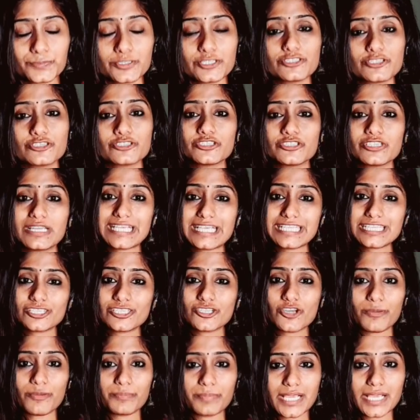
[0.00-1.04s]
So today's
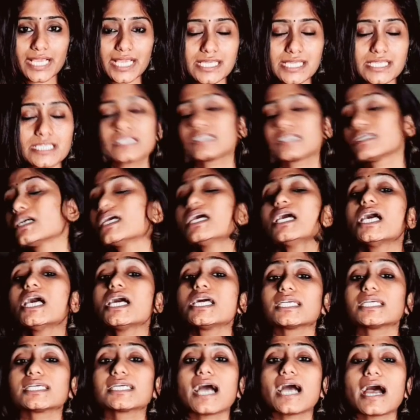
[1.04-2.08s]
topic is
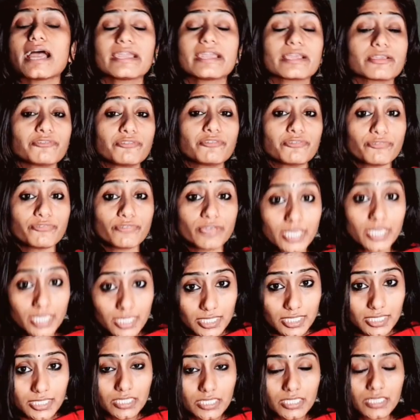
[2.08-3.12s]
regarding
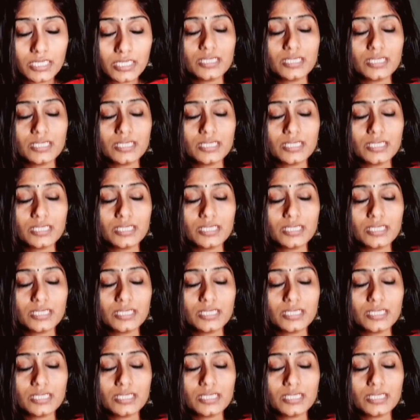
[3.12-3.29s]
fear